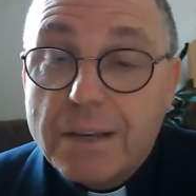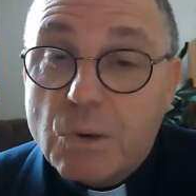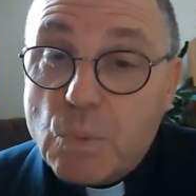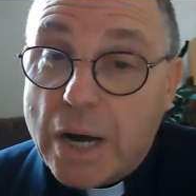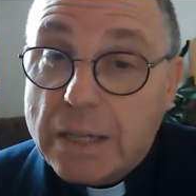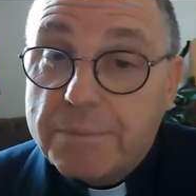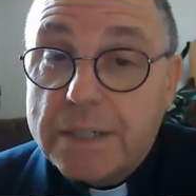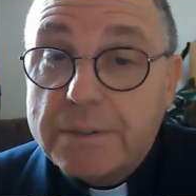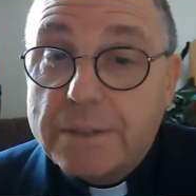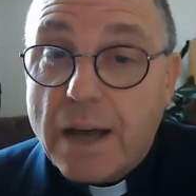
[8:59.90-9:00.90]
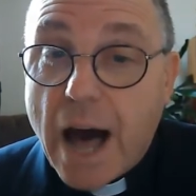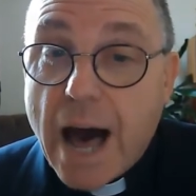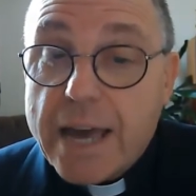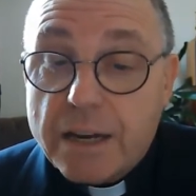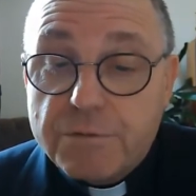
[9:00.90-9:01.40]
Well,
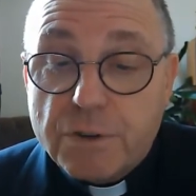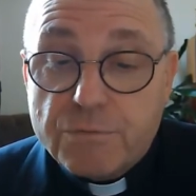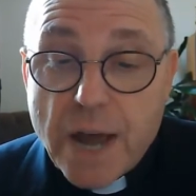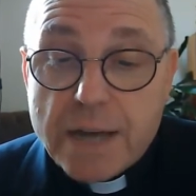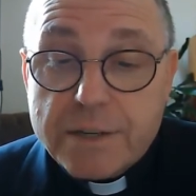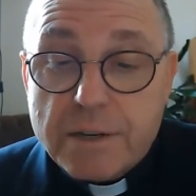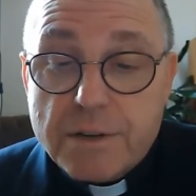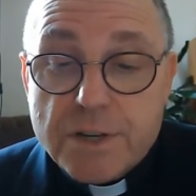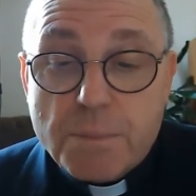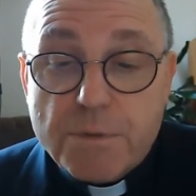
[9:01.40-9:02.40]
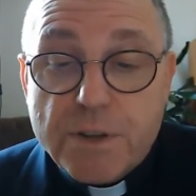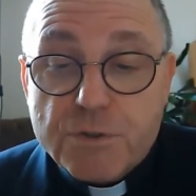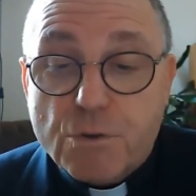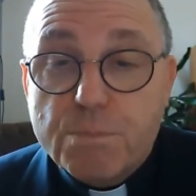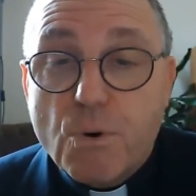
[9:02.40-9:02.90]
I have read some of
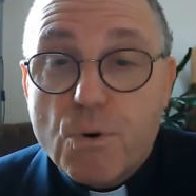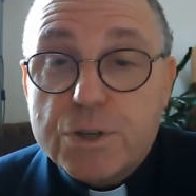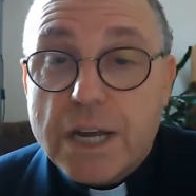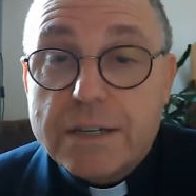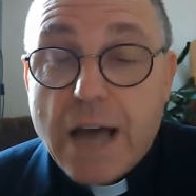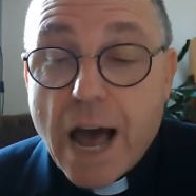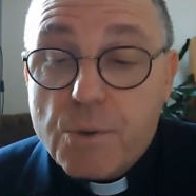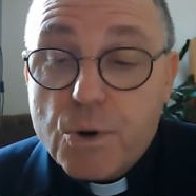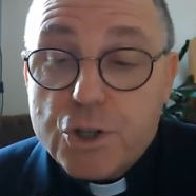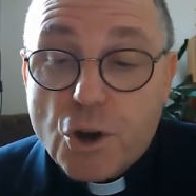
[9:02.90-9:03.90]
this report, and I would